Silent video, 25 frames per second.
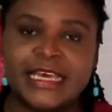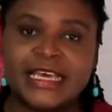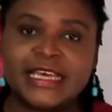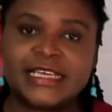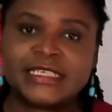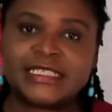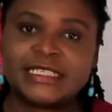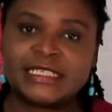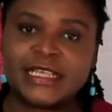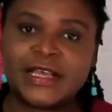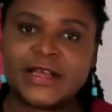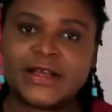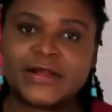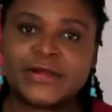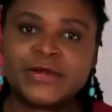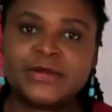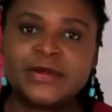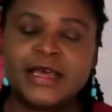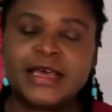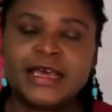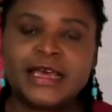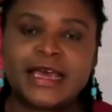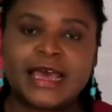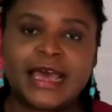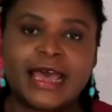So
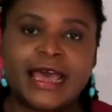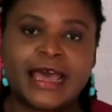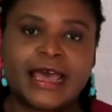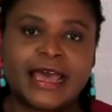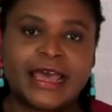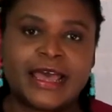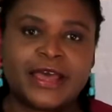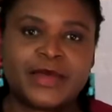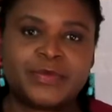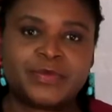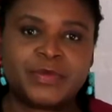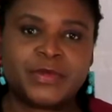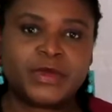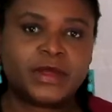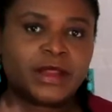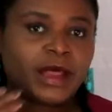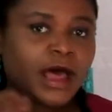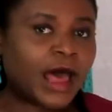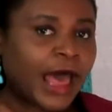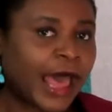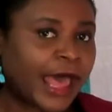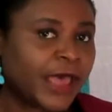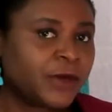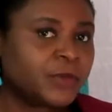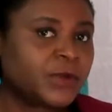
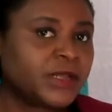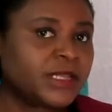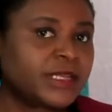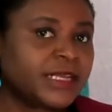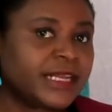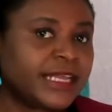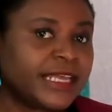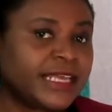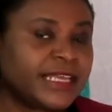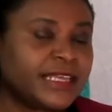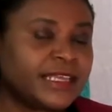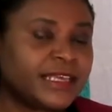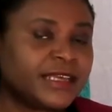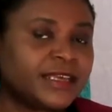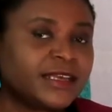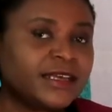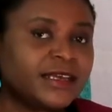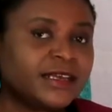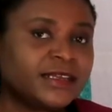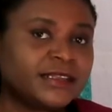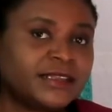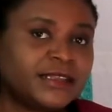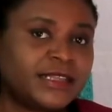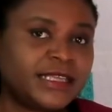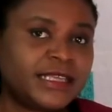I will link
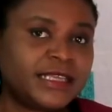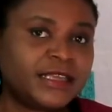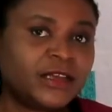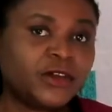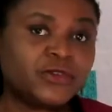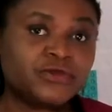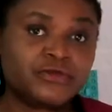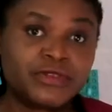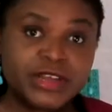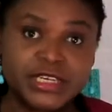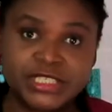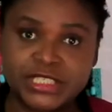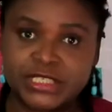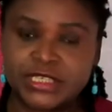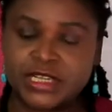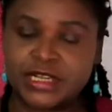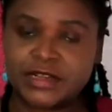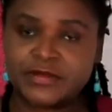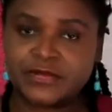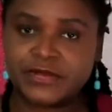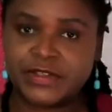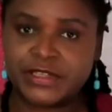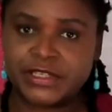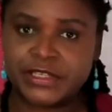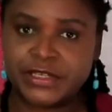the original
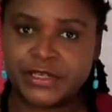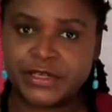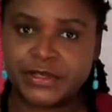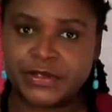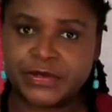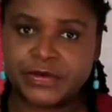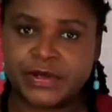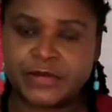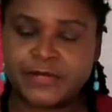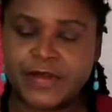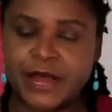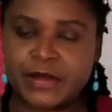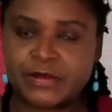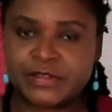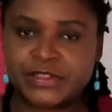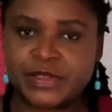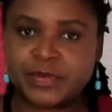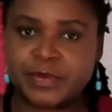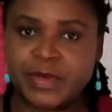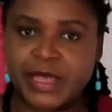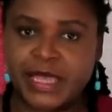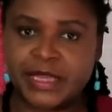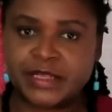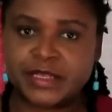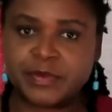video of how to
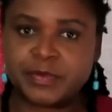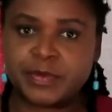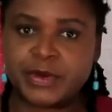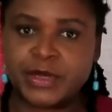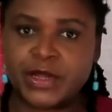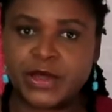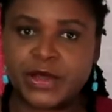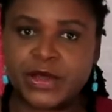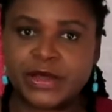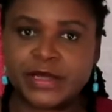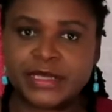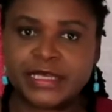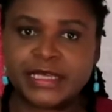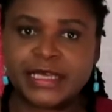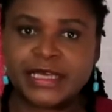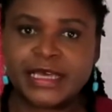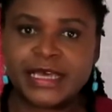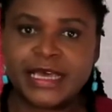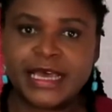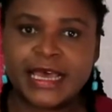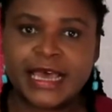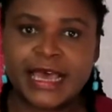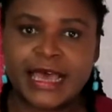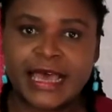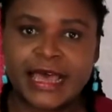make the block
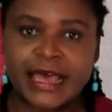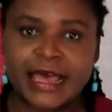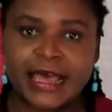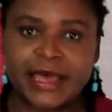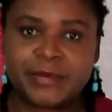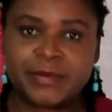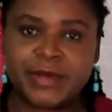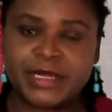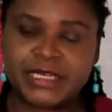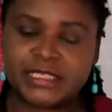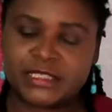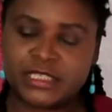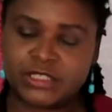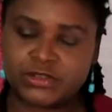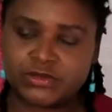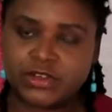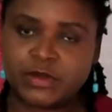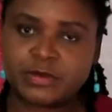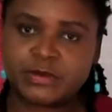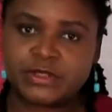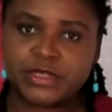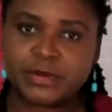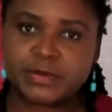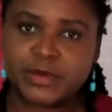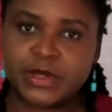in the
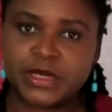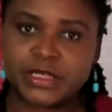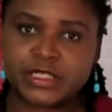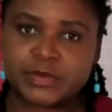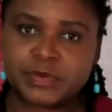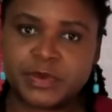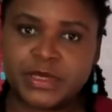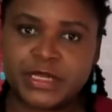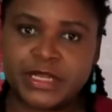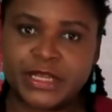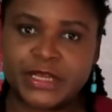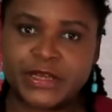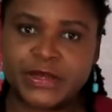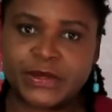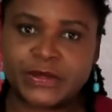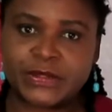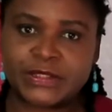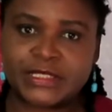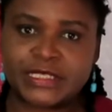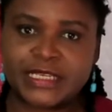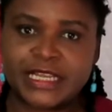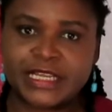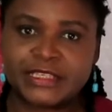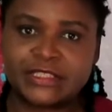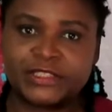description box below so
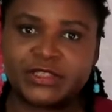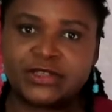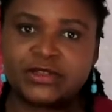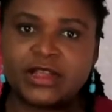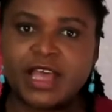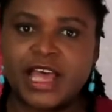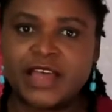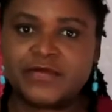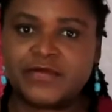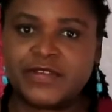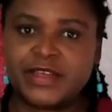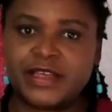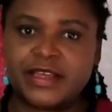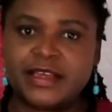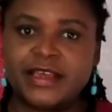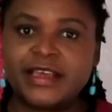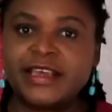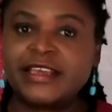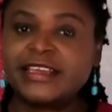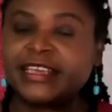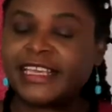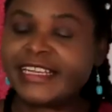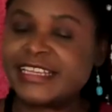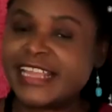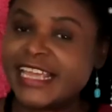that you have a
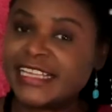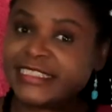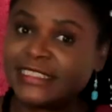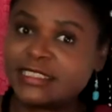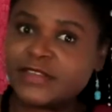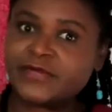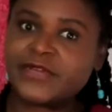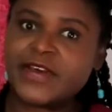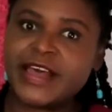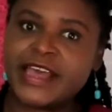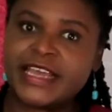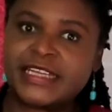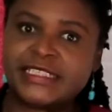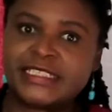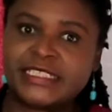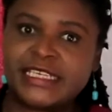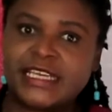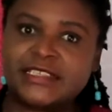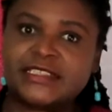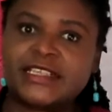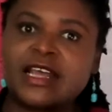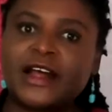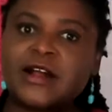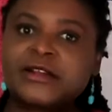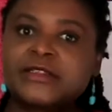connective idea
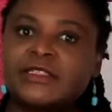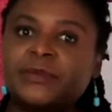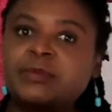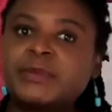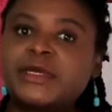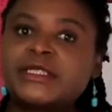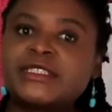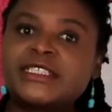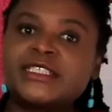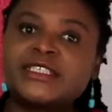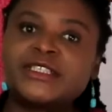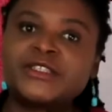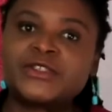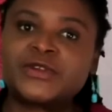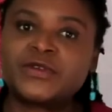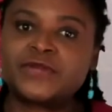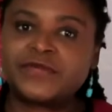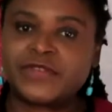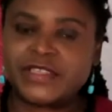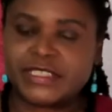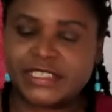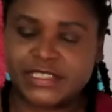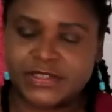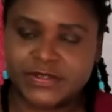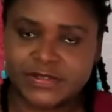as how to put these two
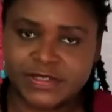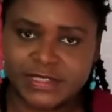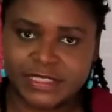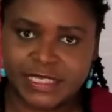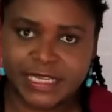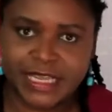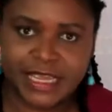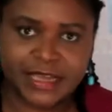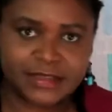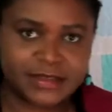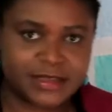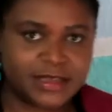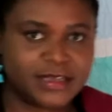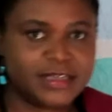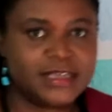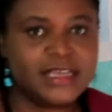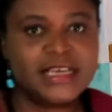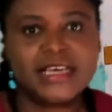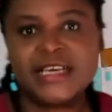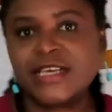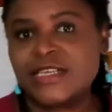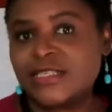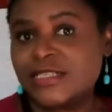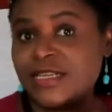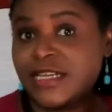videos together.
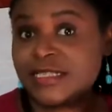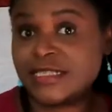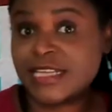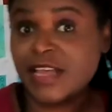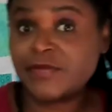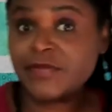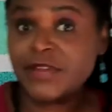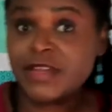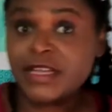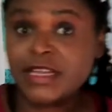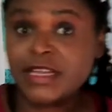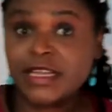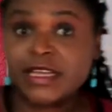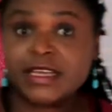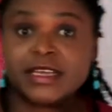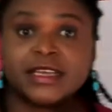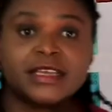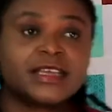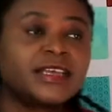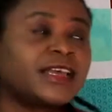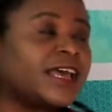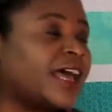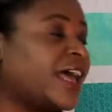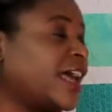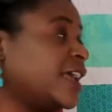So let's have a look
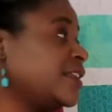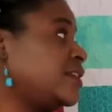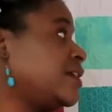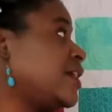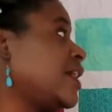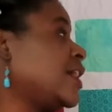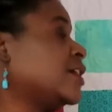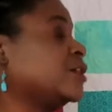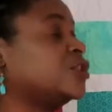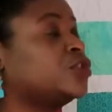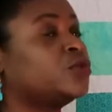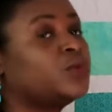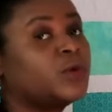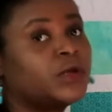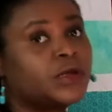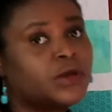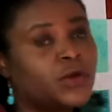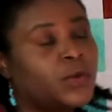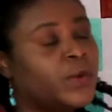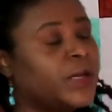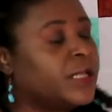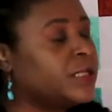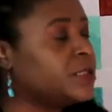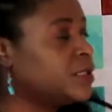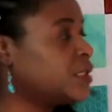at the actual
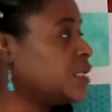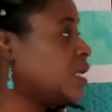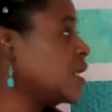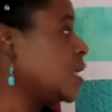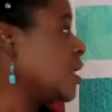quilt.